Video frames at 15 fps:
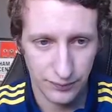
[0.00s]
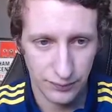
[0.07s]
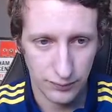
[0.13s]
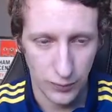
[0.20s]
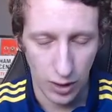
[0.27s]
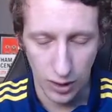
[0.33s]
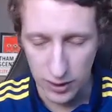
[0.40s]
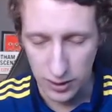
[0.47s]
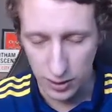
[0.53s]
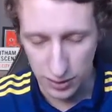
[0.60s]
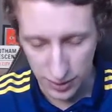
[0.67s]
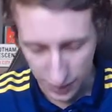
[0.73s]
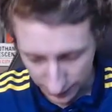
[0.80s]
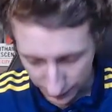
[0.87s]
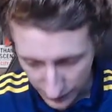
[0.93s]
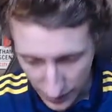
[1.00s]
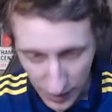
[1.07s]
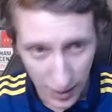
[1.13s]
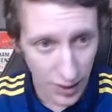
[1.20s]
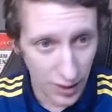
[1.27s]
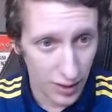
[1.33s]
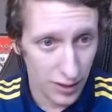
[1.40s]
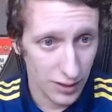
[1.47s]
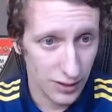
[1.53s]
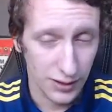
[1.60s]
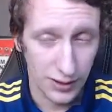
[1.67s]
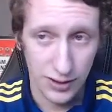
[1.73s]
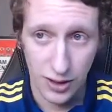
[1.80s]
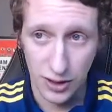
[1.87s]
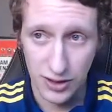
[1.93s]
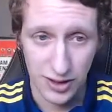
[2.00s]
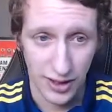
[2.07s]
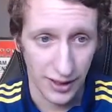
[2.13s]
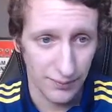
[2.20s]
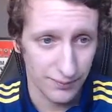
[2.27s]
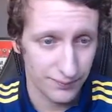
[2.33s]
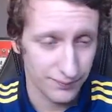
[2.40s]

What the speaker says: Oh, he's lost it. He's lost it.